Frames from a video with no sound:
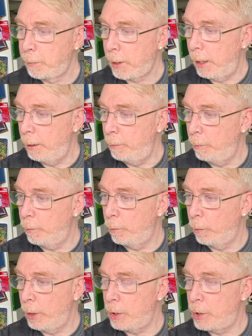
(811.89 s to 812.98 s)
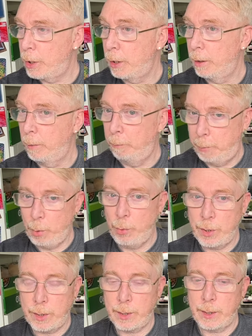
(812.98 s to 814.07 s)
um, which
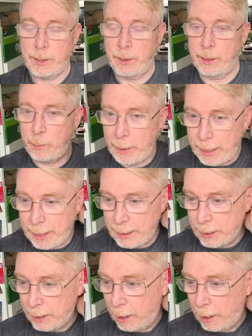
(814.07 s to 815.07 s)
boosts the speed